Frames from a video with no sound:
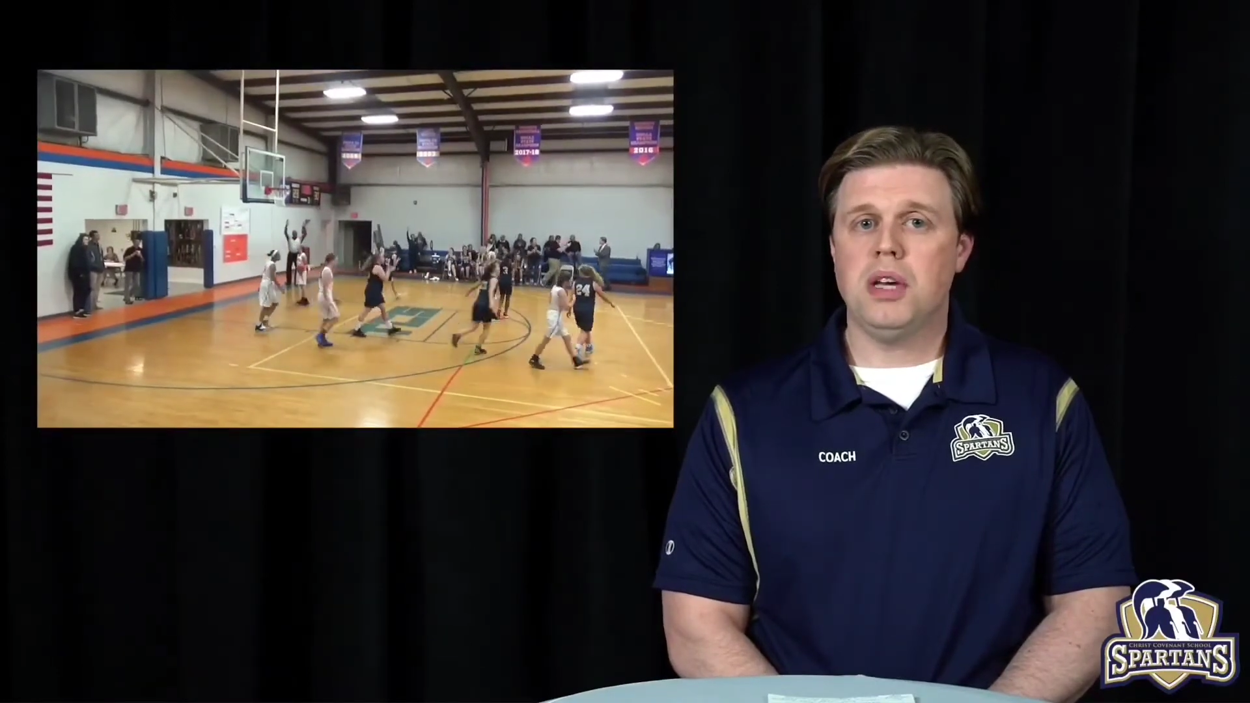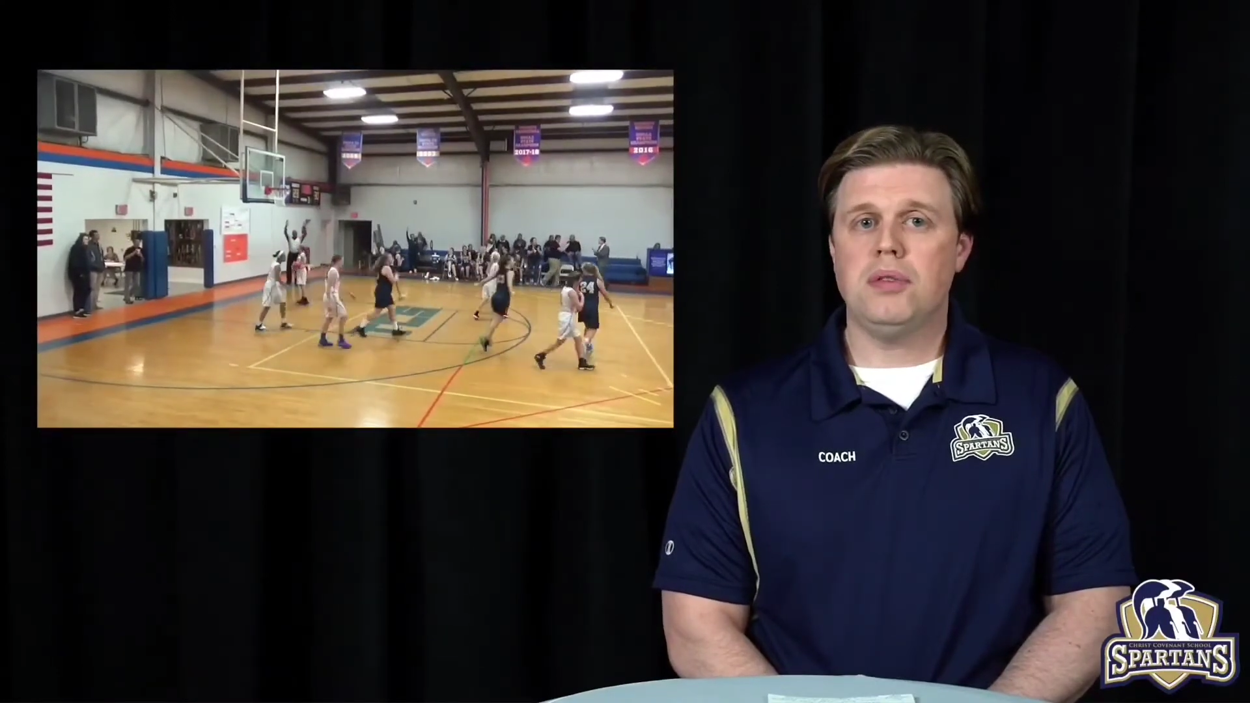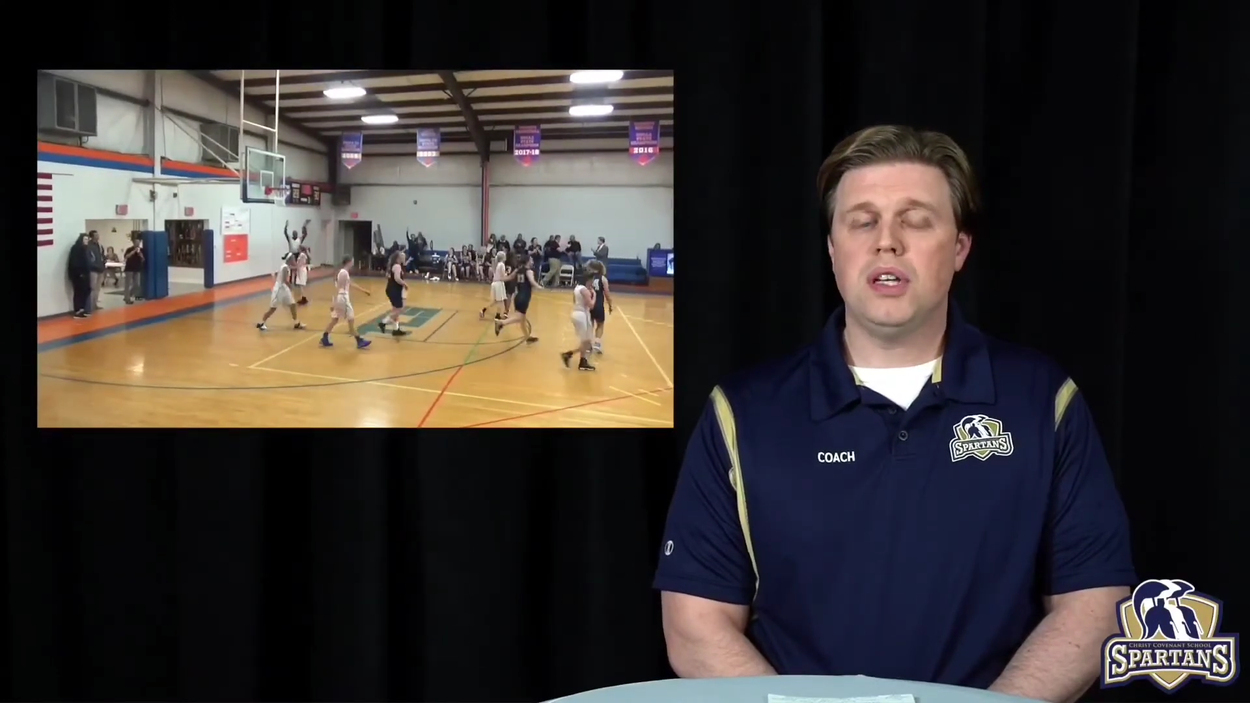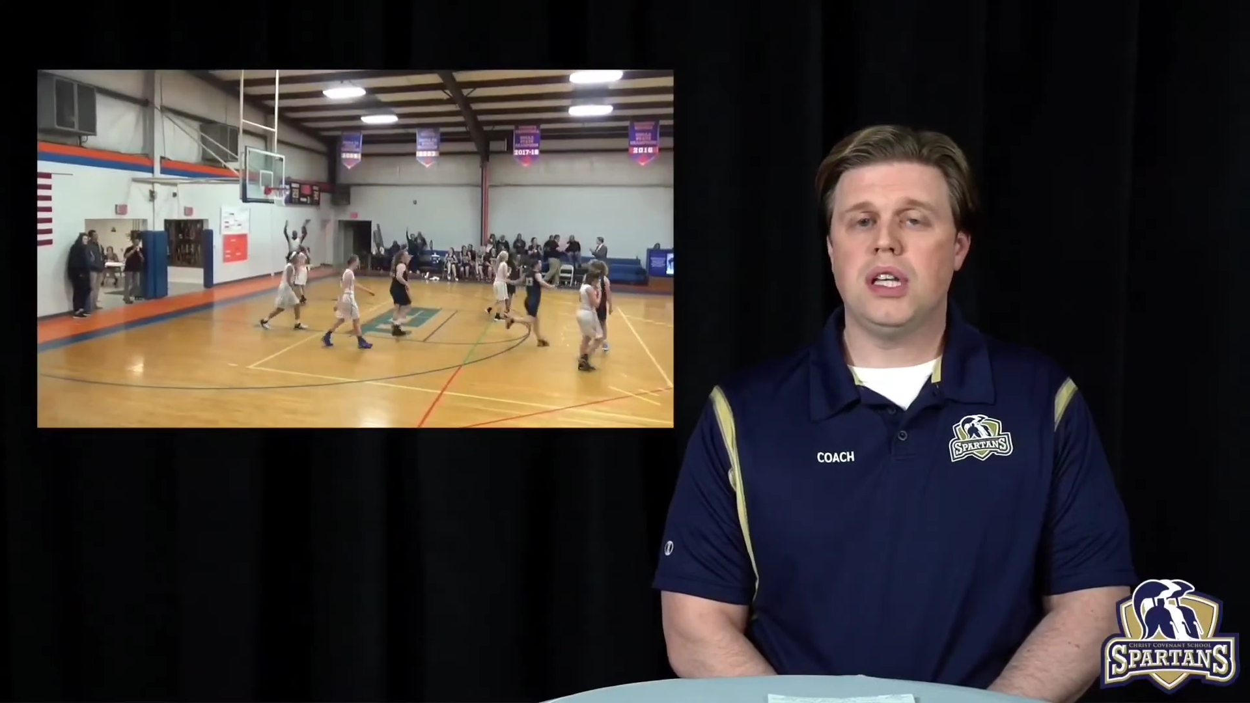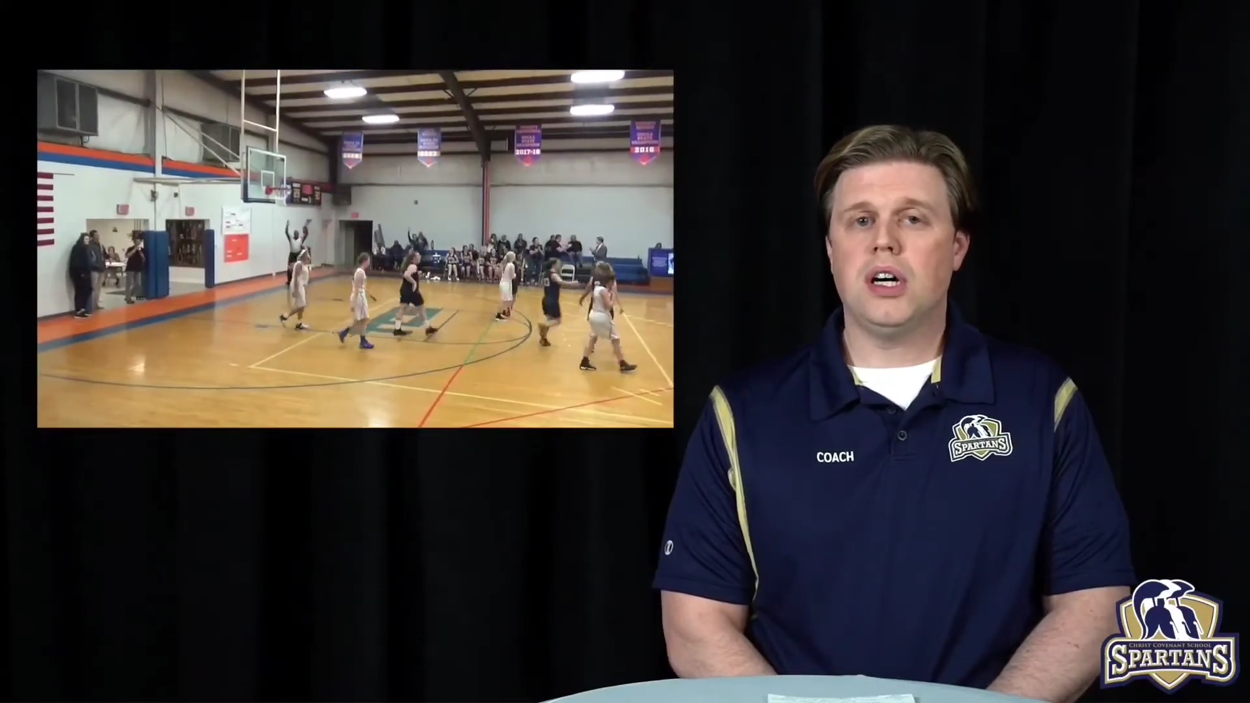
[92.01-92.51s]

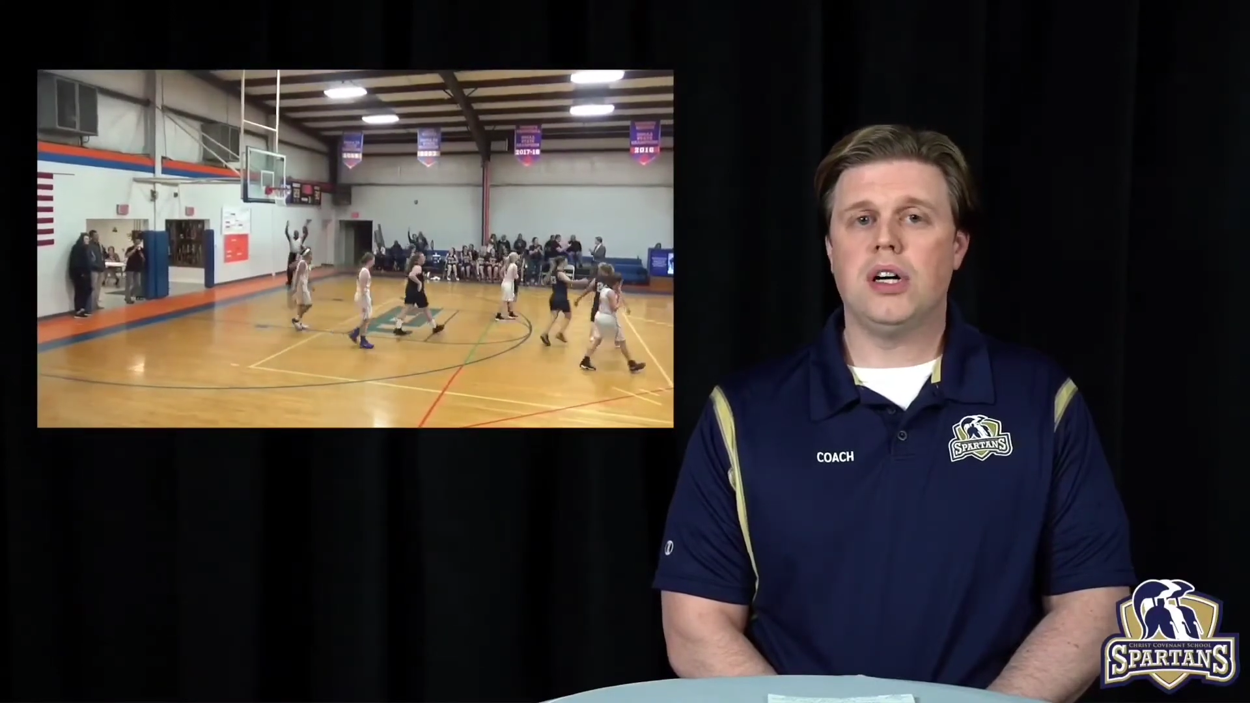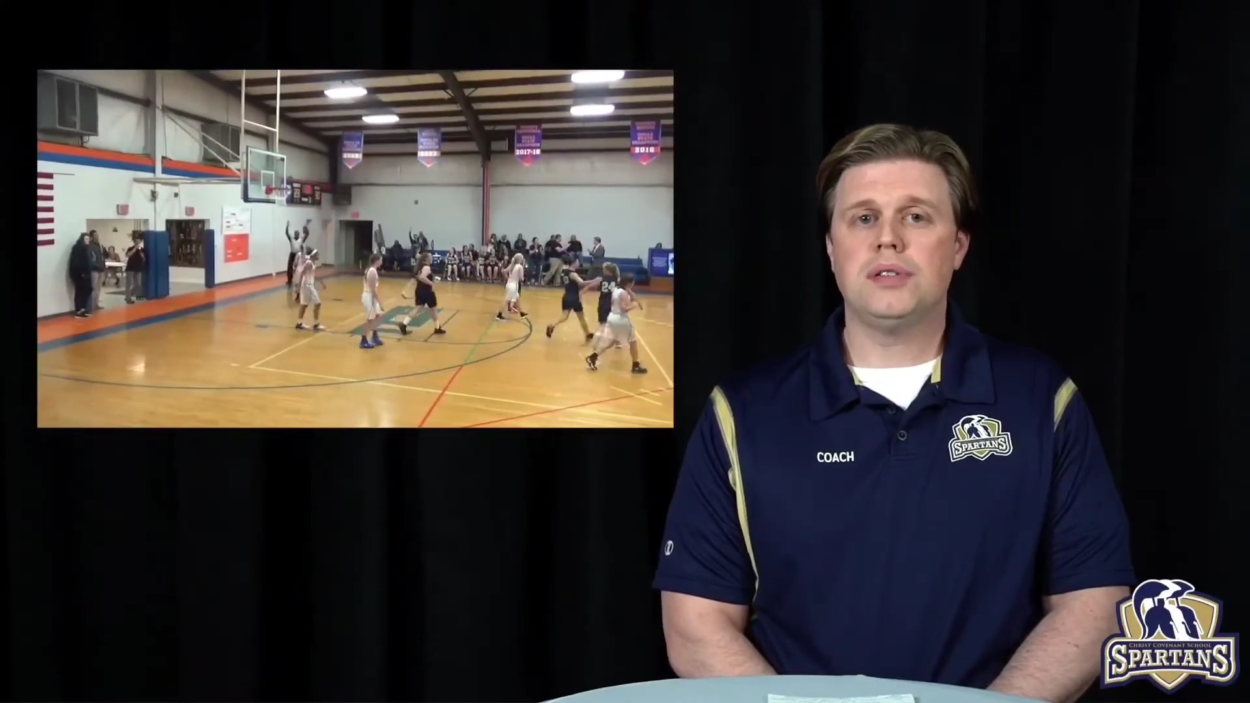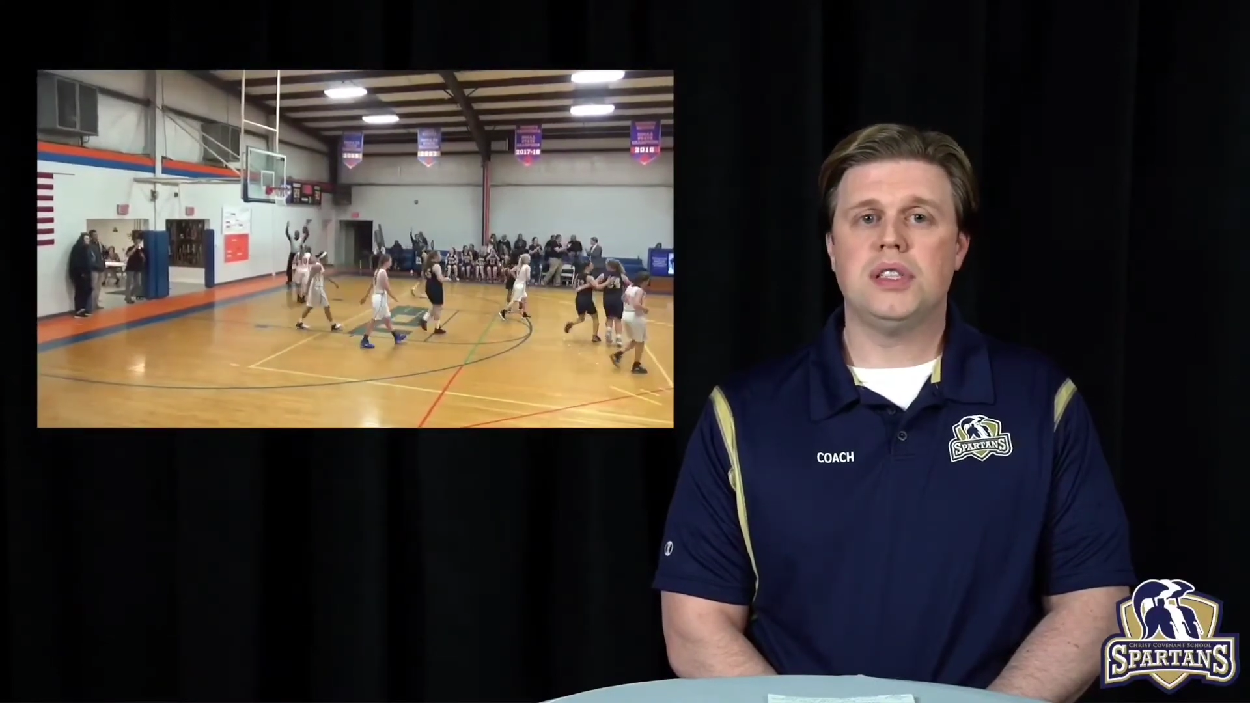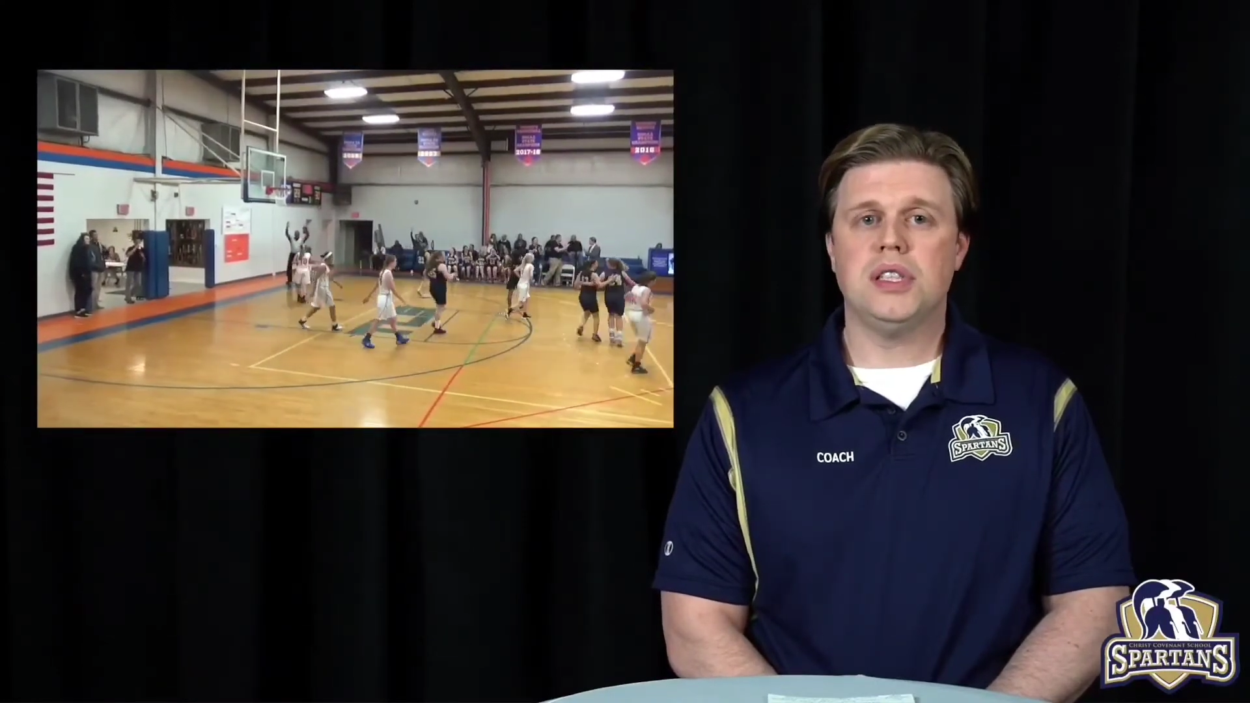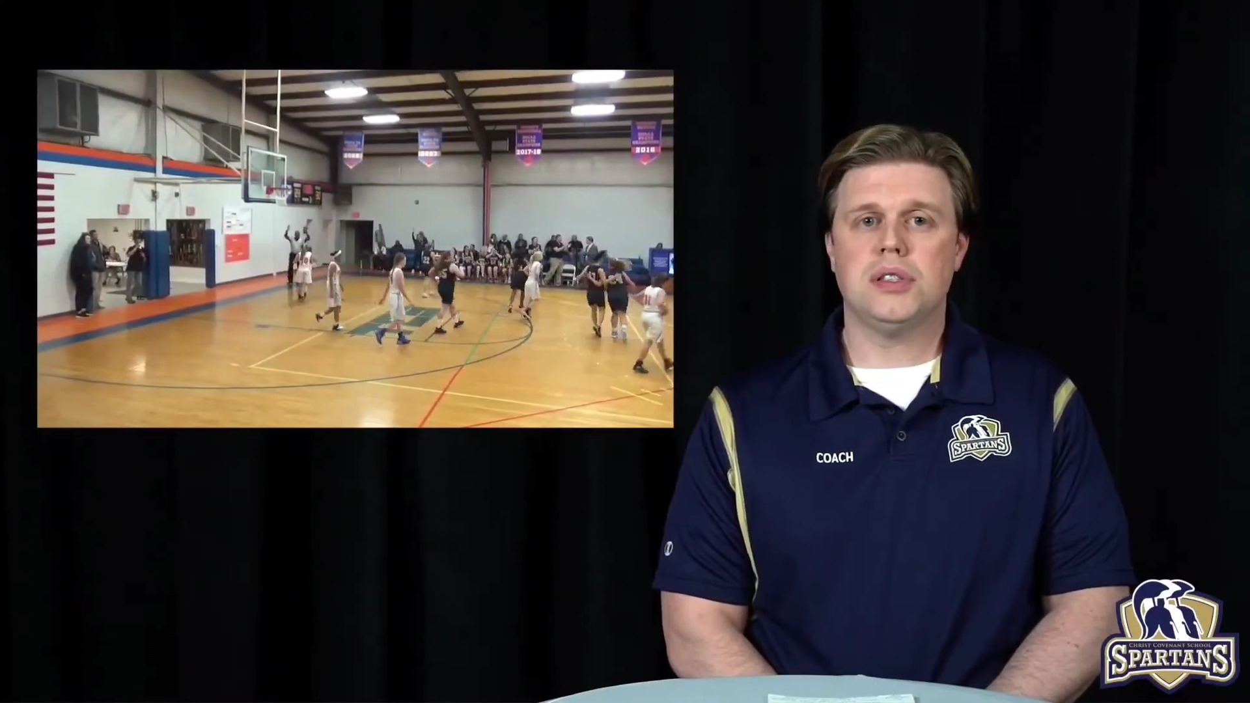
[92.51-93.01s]
even in the
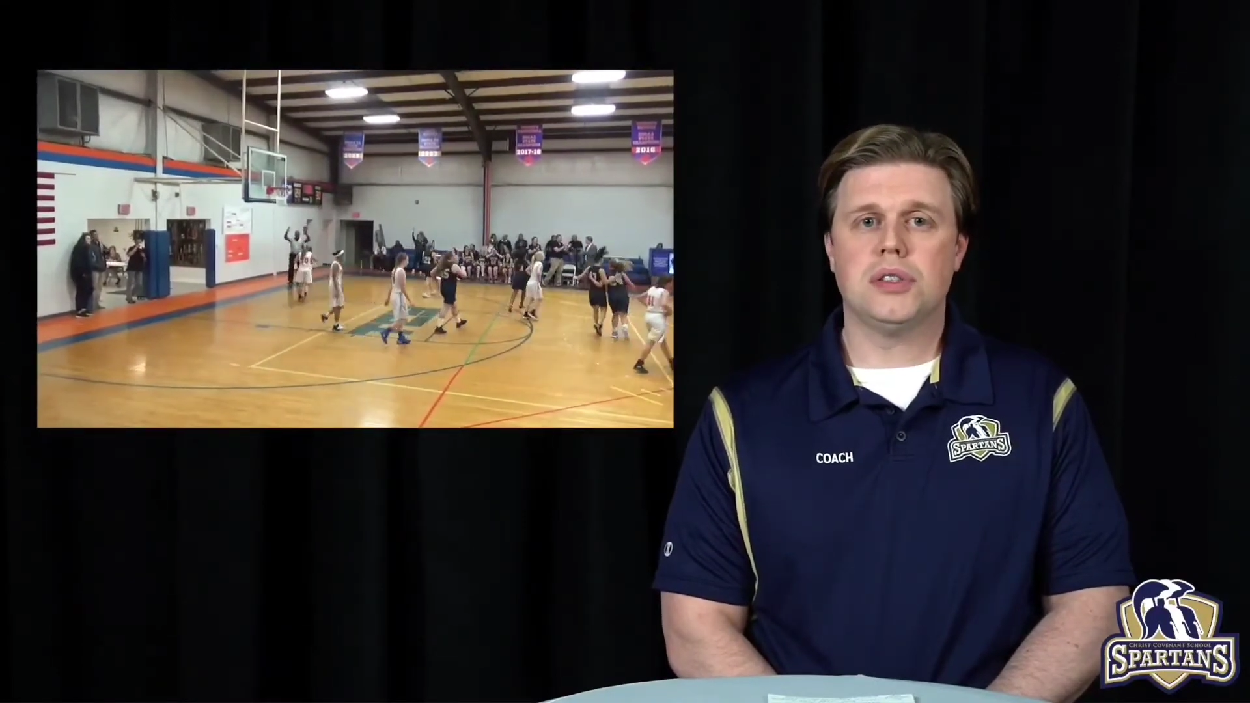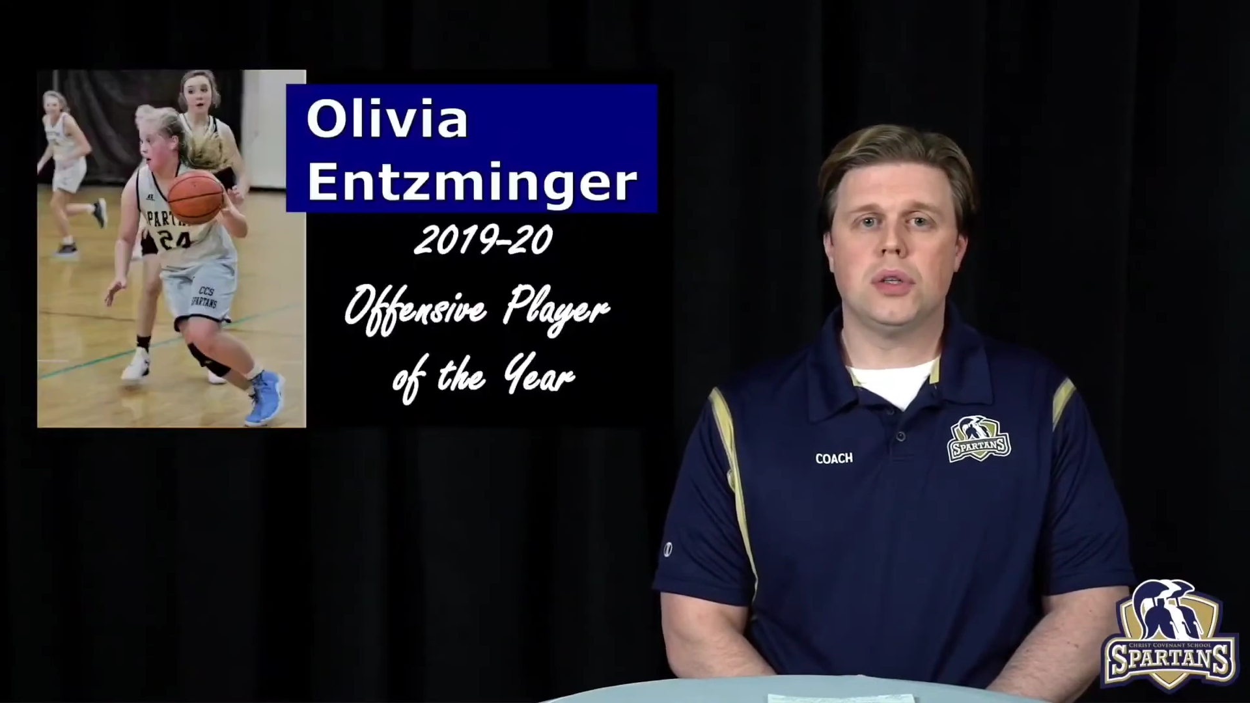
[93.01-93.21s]
off-season,